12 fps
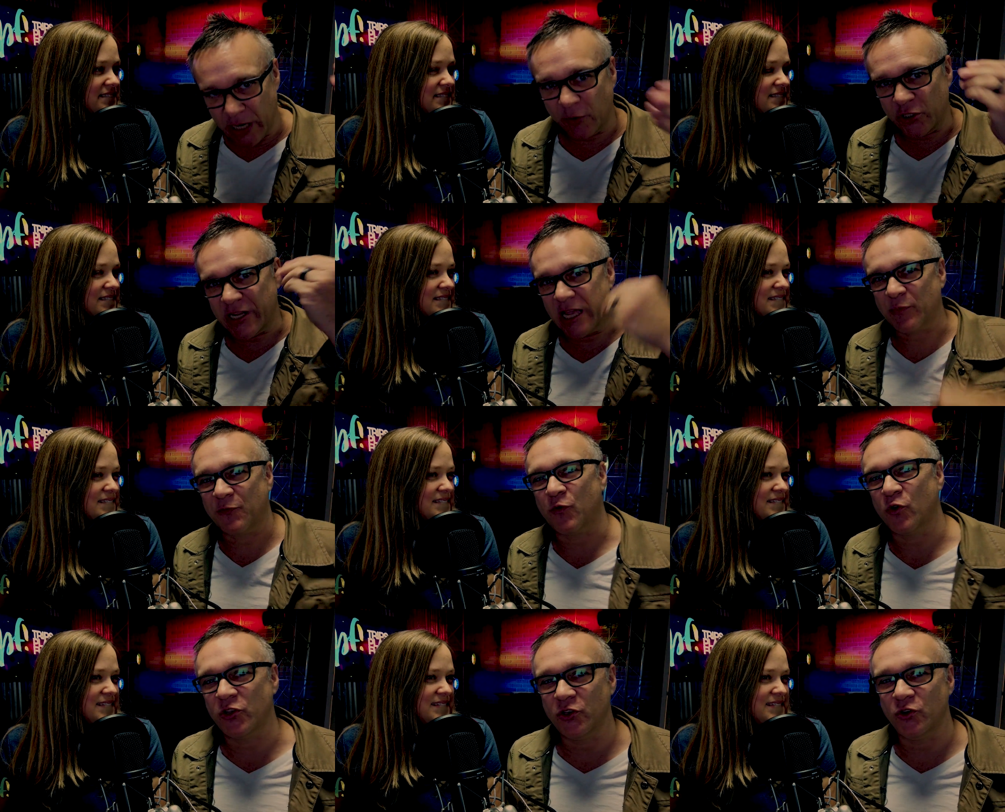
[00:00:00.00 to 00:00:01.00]
Speaker 1: Double check
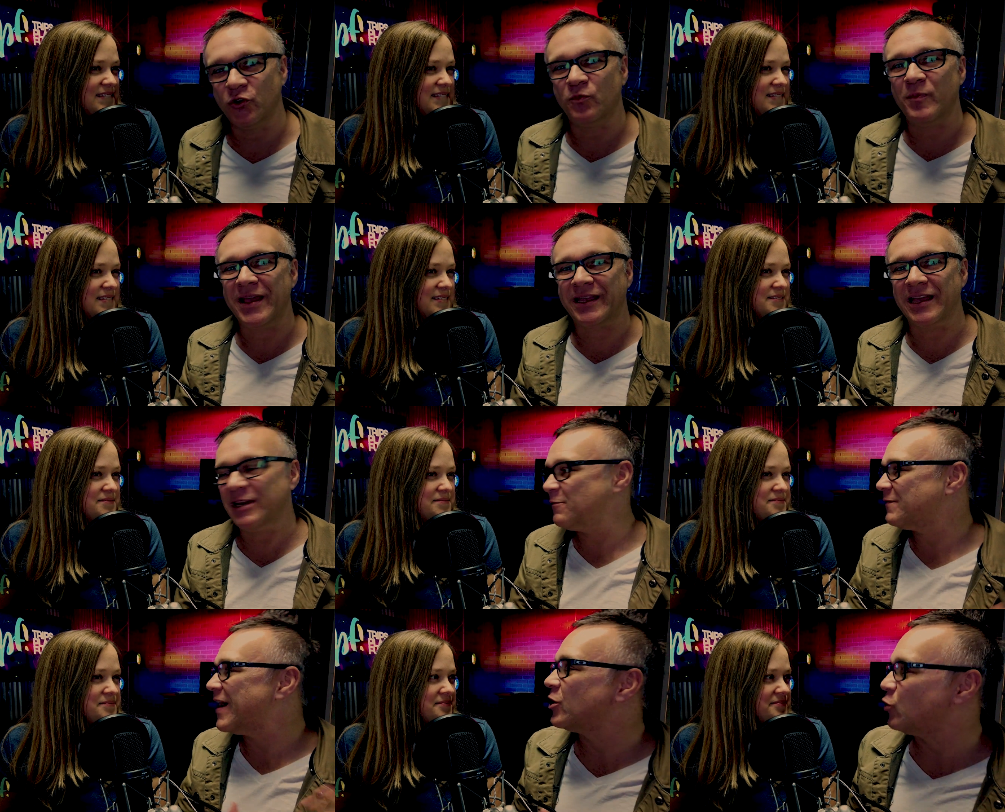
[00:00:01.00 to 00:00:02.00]
before you make any
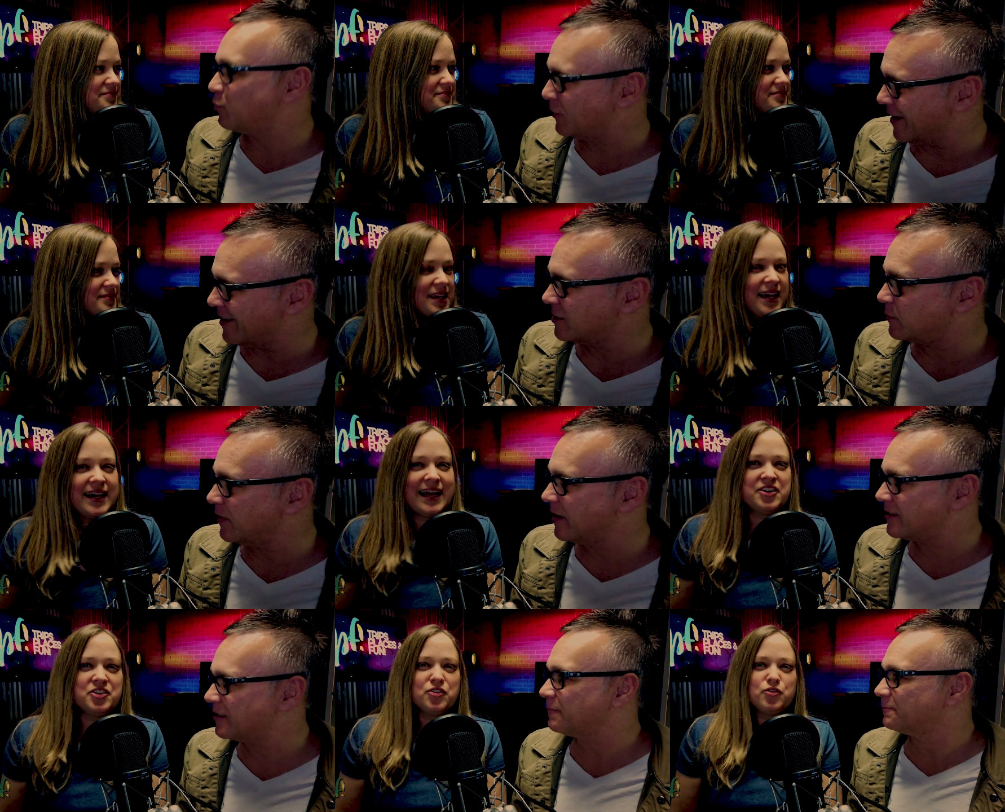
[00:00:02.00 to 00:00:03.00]
final plans. And
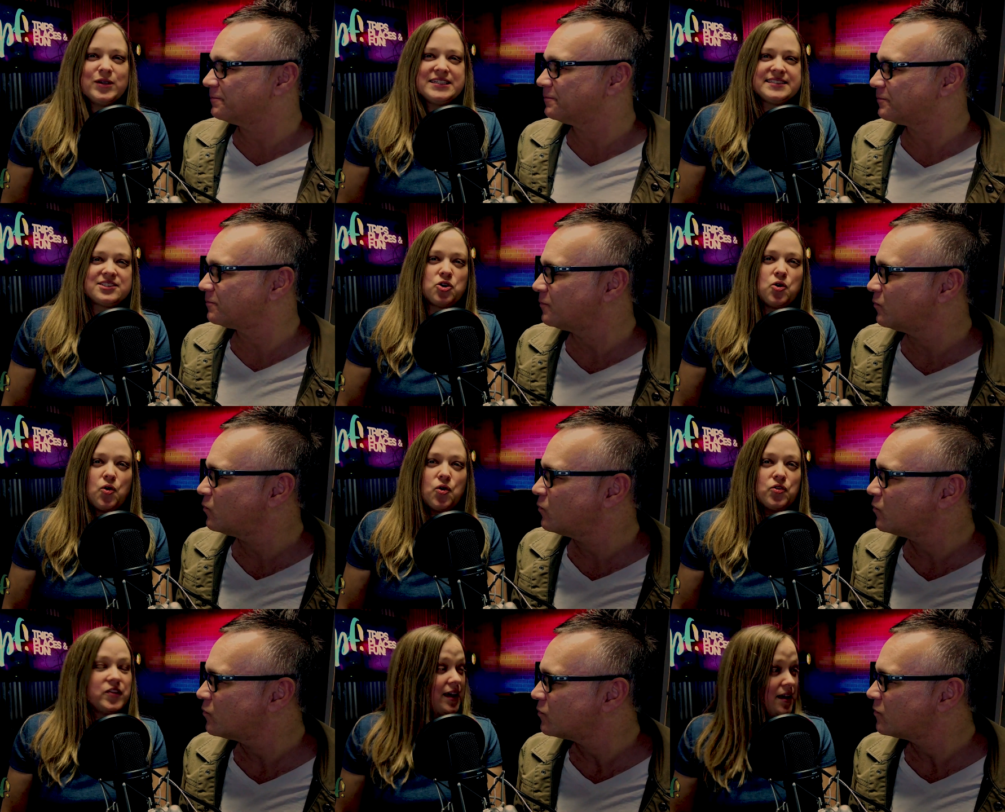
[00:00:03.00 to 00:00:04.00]
I don't know
Speaker 2: if we
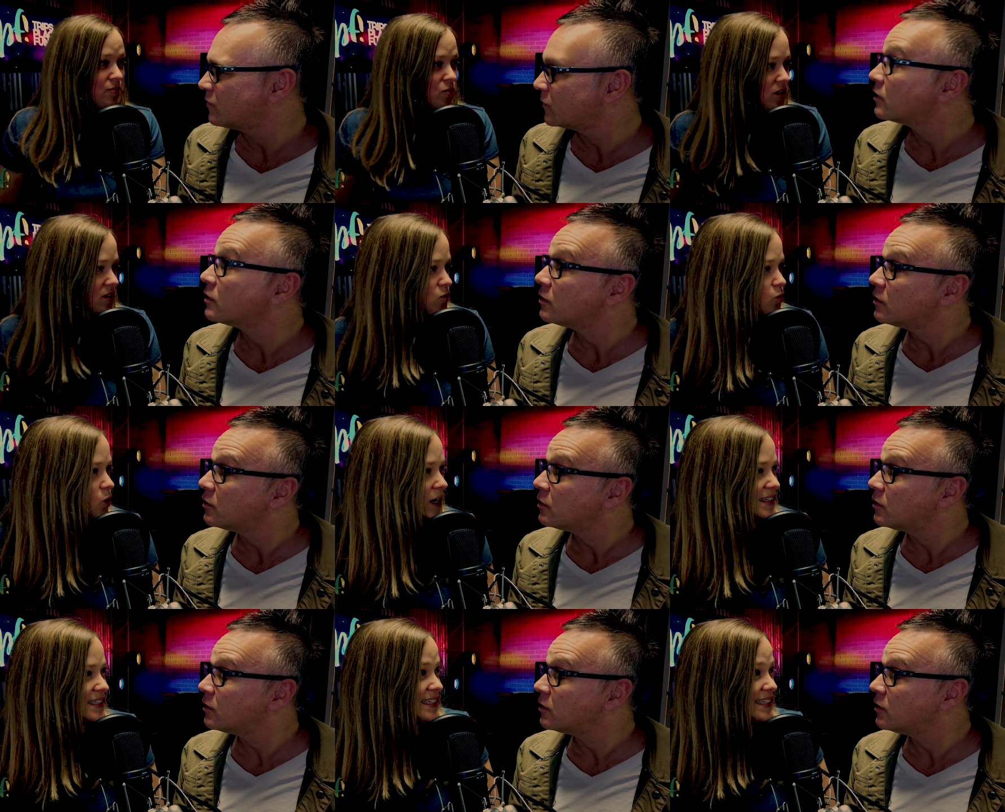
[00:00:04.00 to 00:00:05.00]
told them
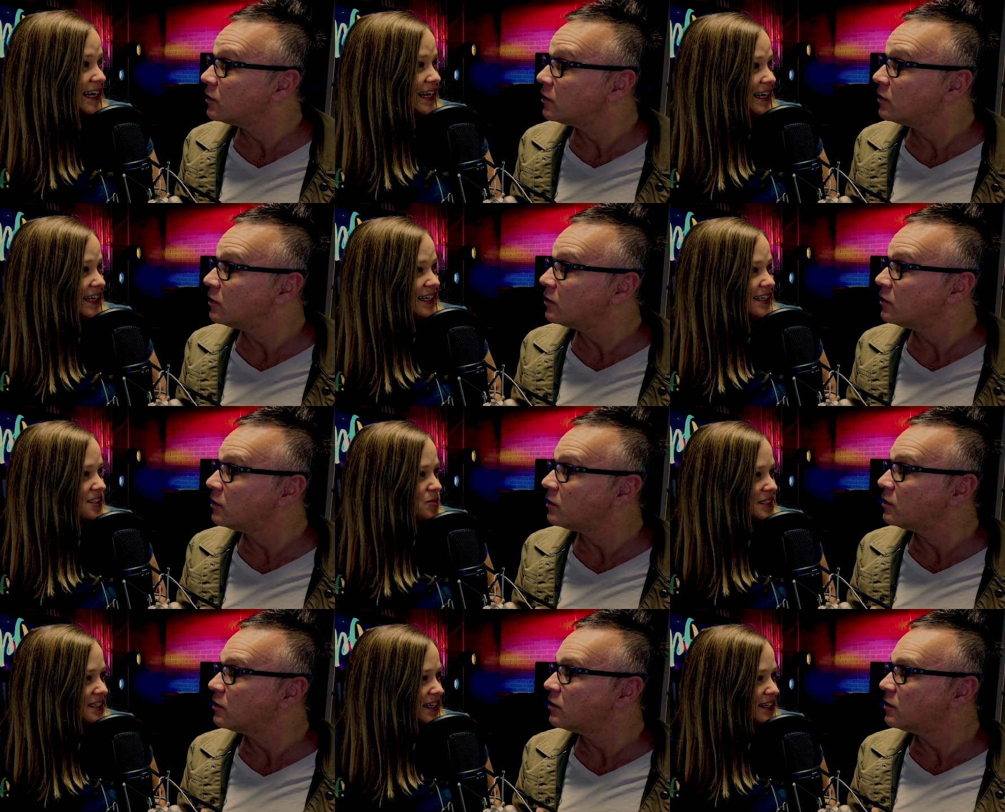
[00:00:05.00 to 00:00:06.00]
what today is,
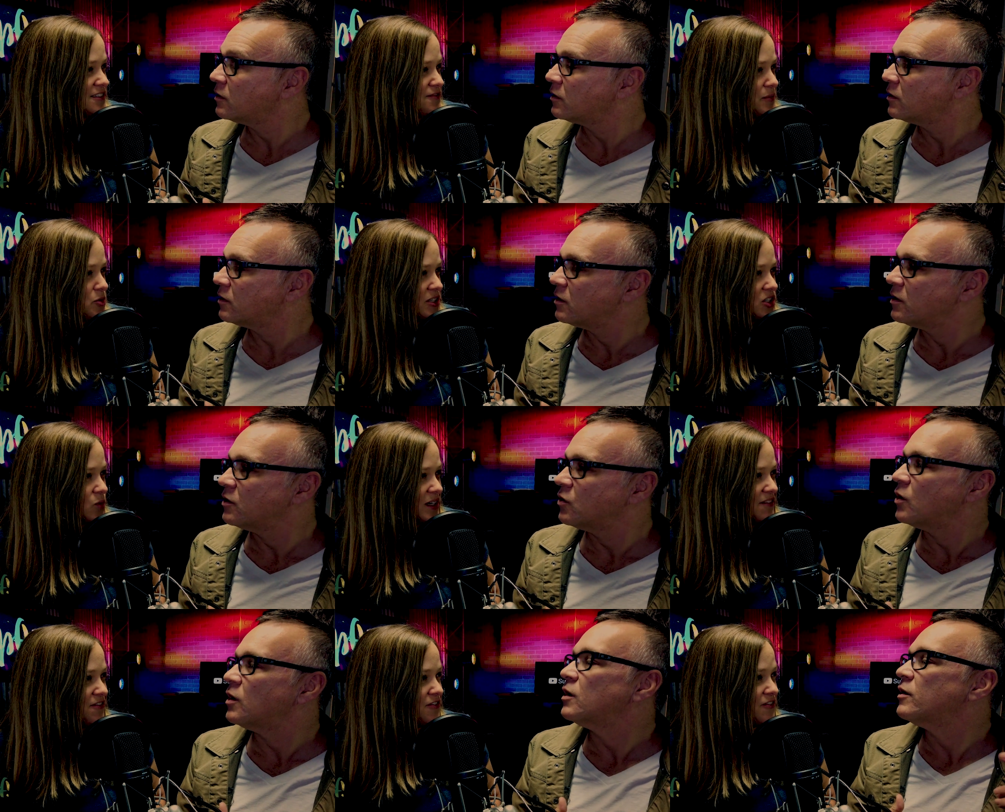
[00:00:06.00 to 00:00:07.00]
but today is February
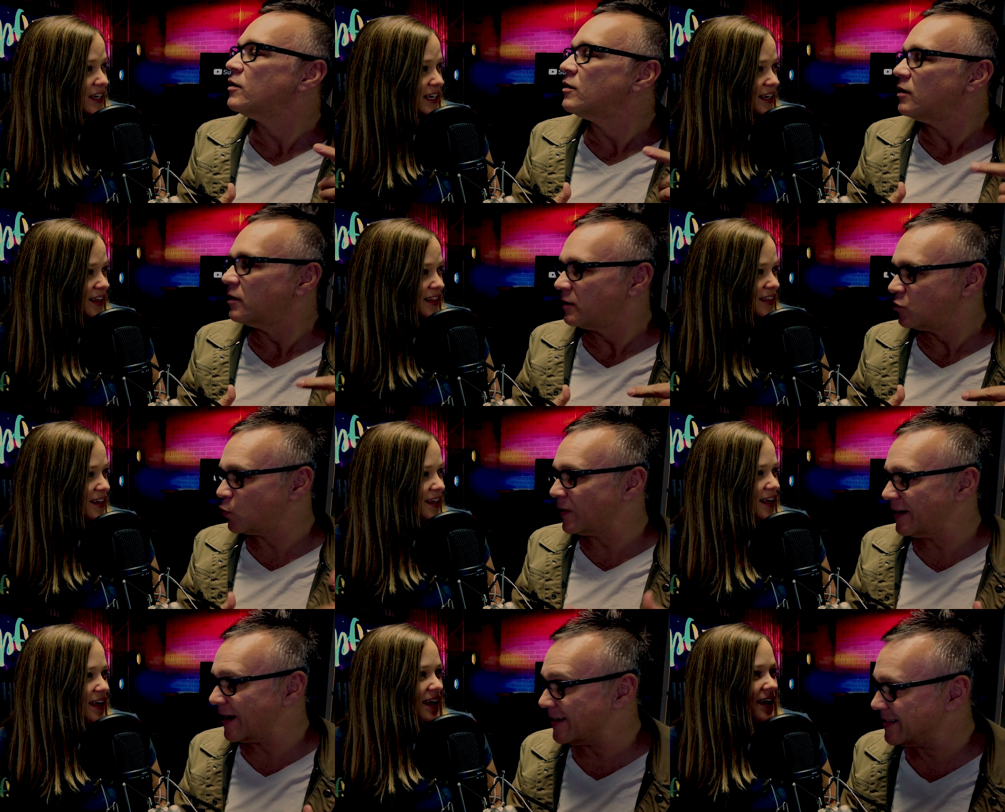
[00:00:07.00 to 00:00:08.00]
25th,
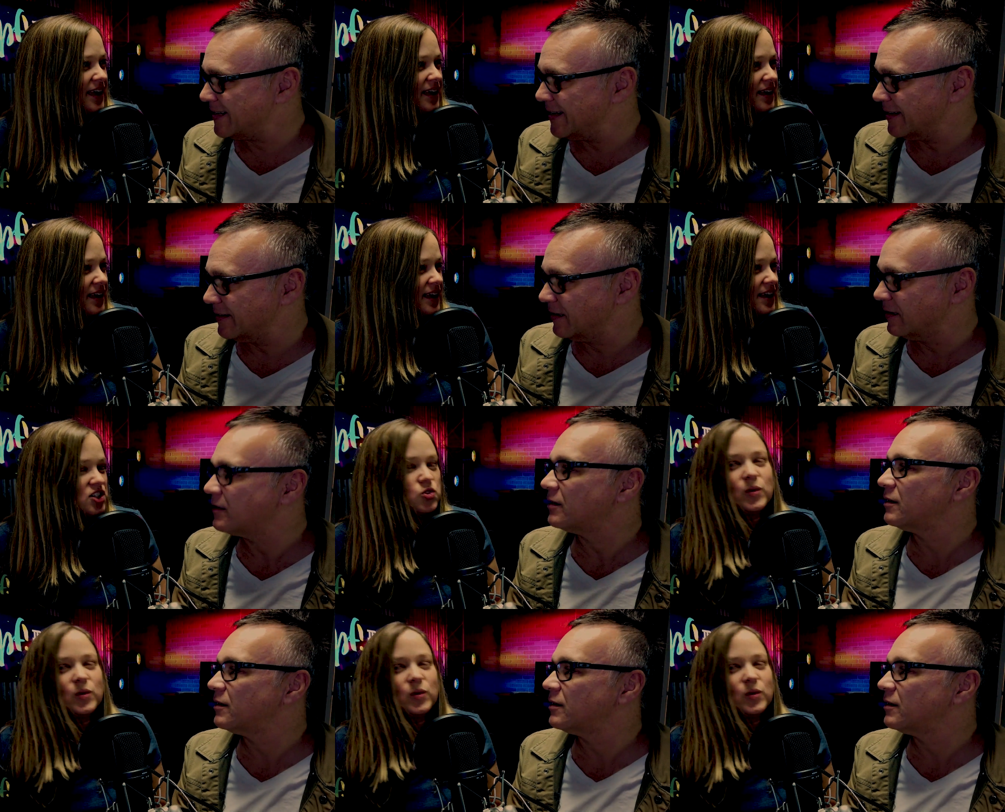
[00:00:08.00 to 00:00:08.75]
Speaker 1: 2019.